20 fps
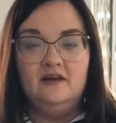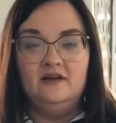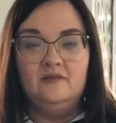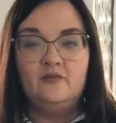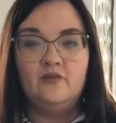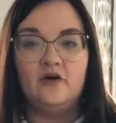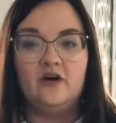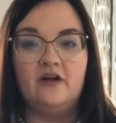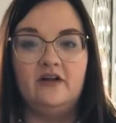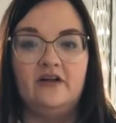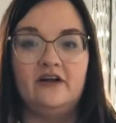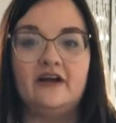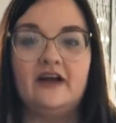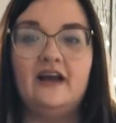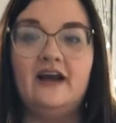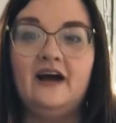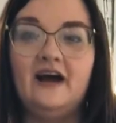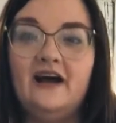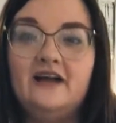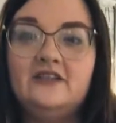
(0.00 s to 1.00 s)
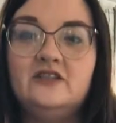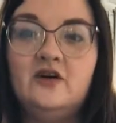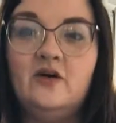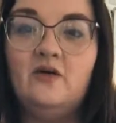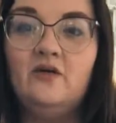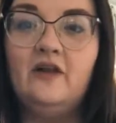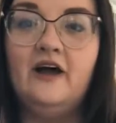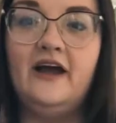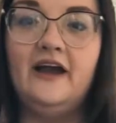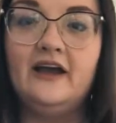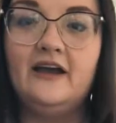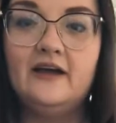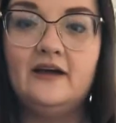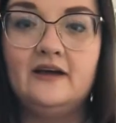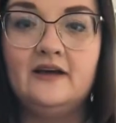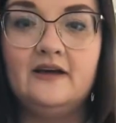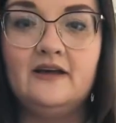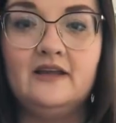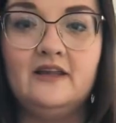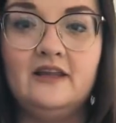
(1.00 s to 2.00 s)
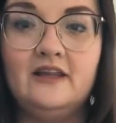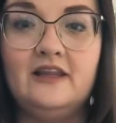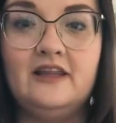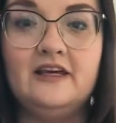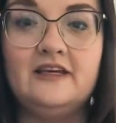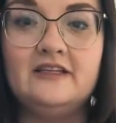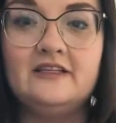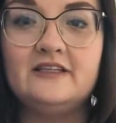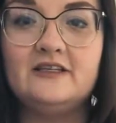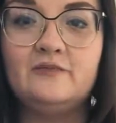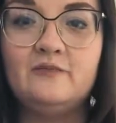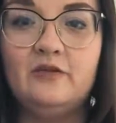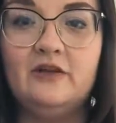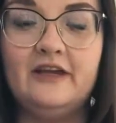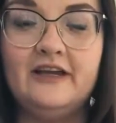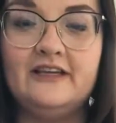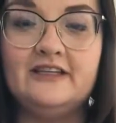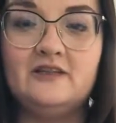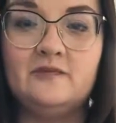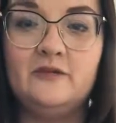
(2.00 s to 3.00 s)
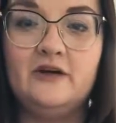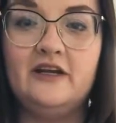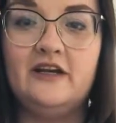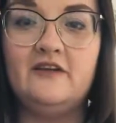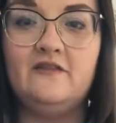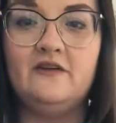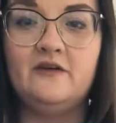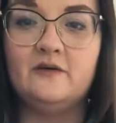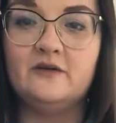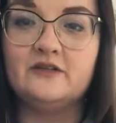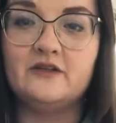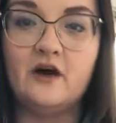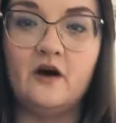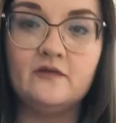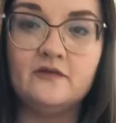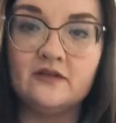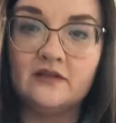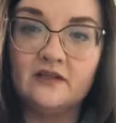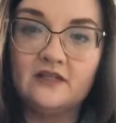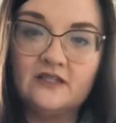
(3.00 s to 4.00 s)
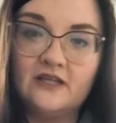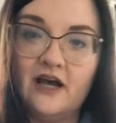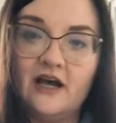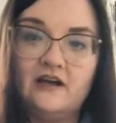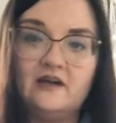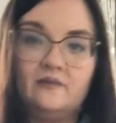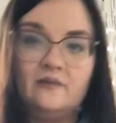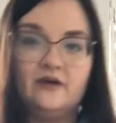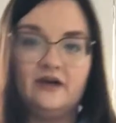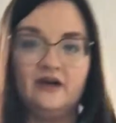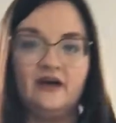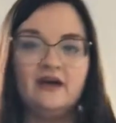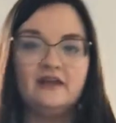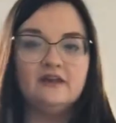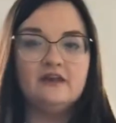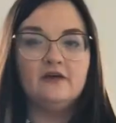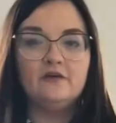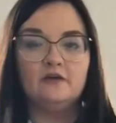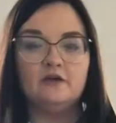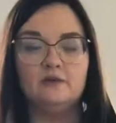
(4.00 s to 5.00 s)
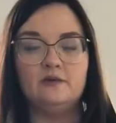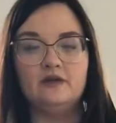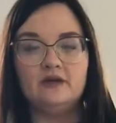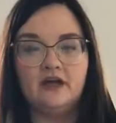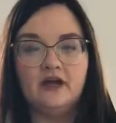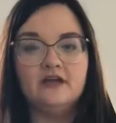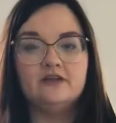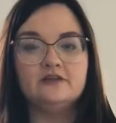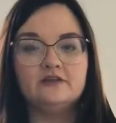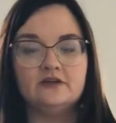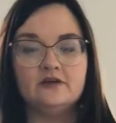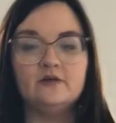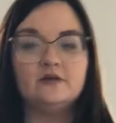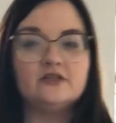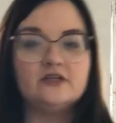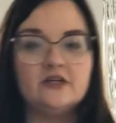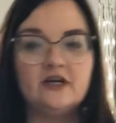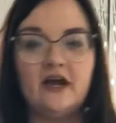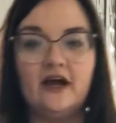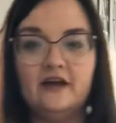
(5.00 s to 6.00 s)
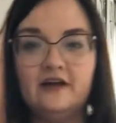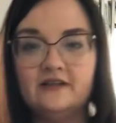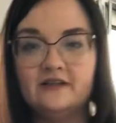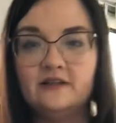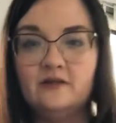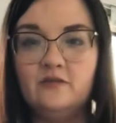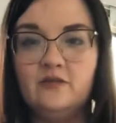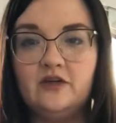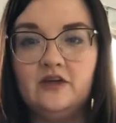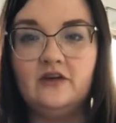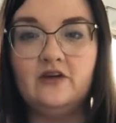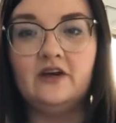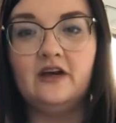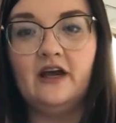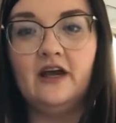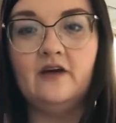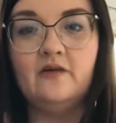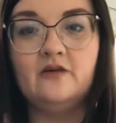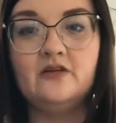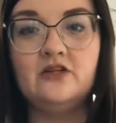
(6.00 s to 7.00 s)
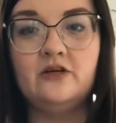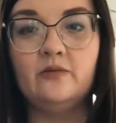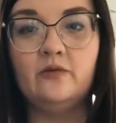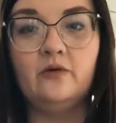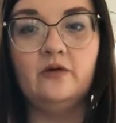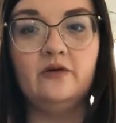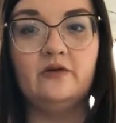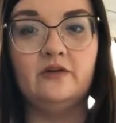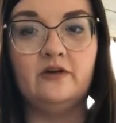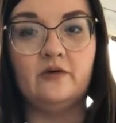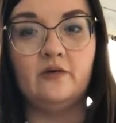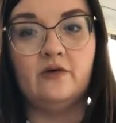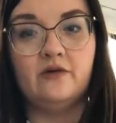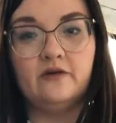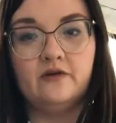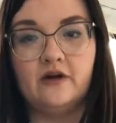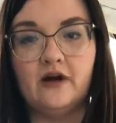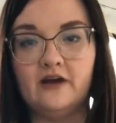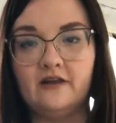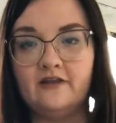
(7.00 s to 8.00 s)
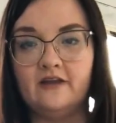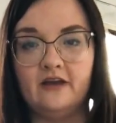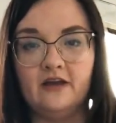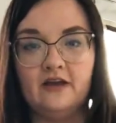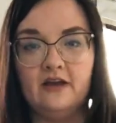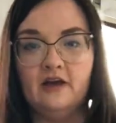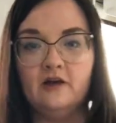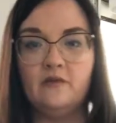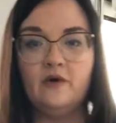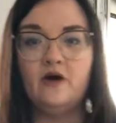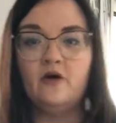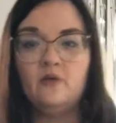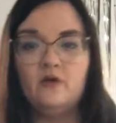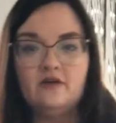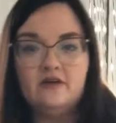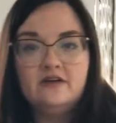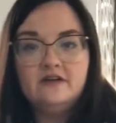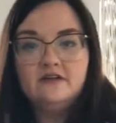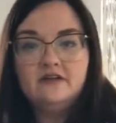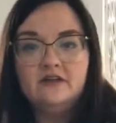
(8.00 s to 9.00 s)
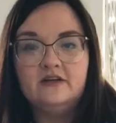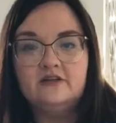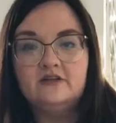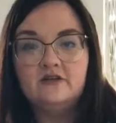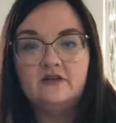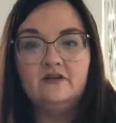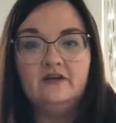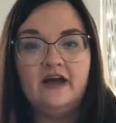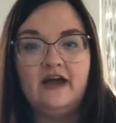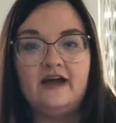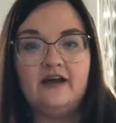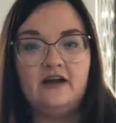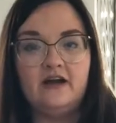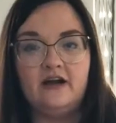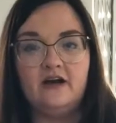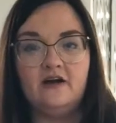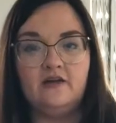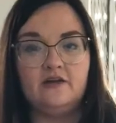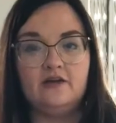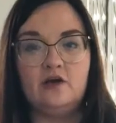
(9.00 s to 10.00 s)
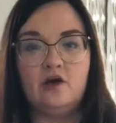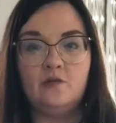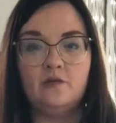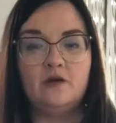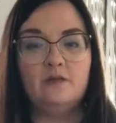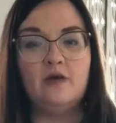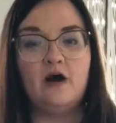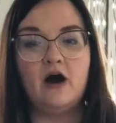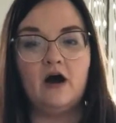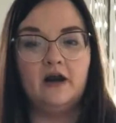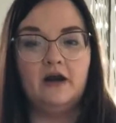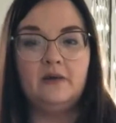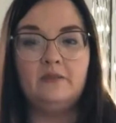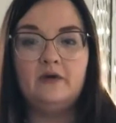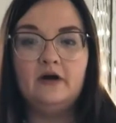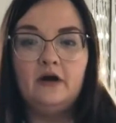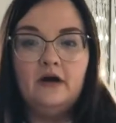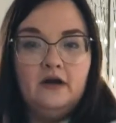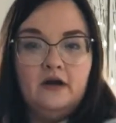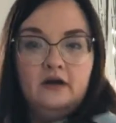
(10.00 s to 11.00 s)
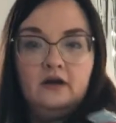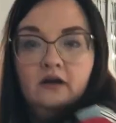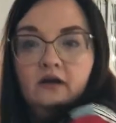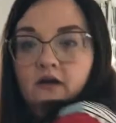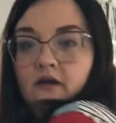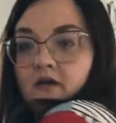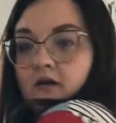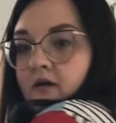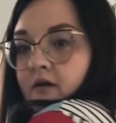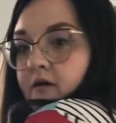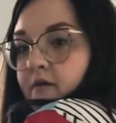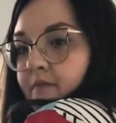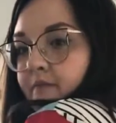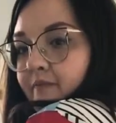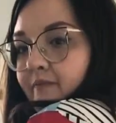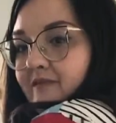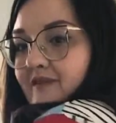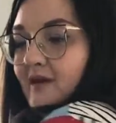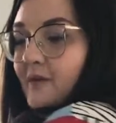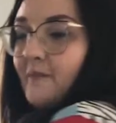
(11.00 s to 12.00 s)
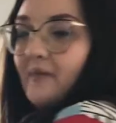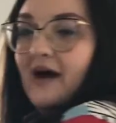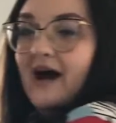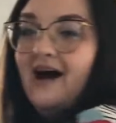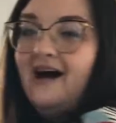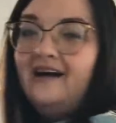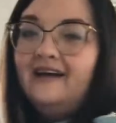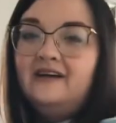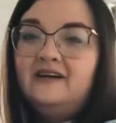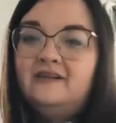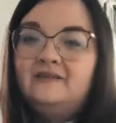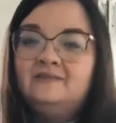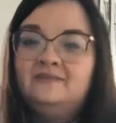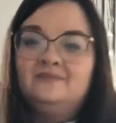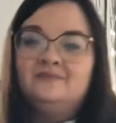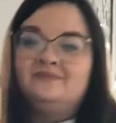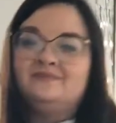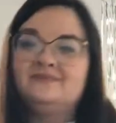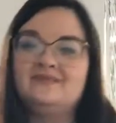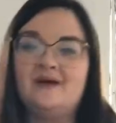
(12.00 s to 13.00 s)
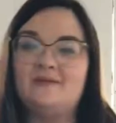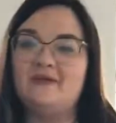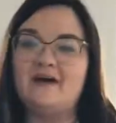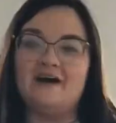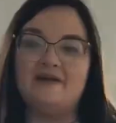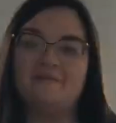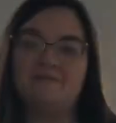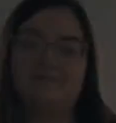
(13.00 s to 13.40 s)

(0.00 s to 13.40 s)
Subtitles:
more I look at it, I don't like this placement. If it was off to the side a bit, I think it would have been nicer, which again is something you're gonna get with cheap clothing where they're not thinking about where these things are landing on the human body, but it's not bad, not bad.